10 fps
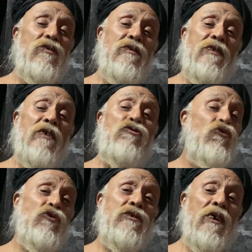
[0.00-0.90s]
that
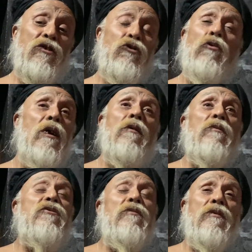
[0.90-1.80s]
shows that you are
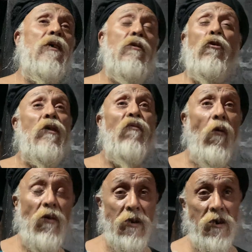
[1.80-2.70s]
going
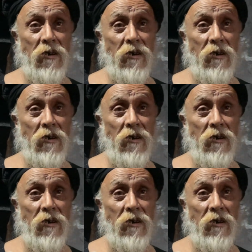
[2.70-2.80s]
forward.